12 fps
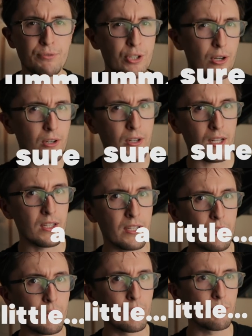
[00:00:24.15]
Sure, a
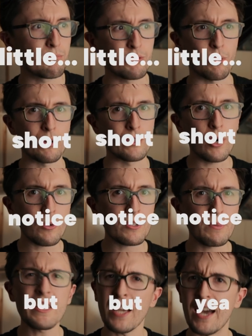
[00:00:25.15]
little short
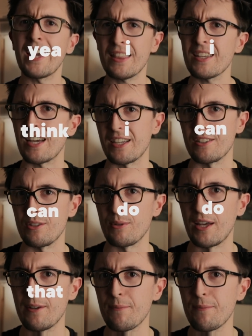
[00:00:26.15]
notice, but yeah, I think I can do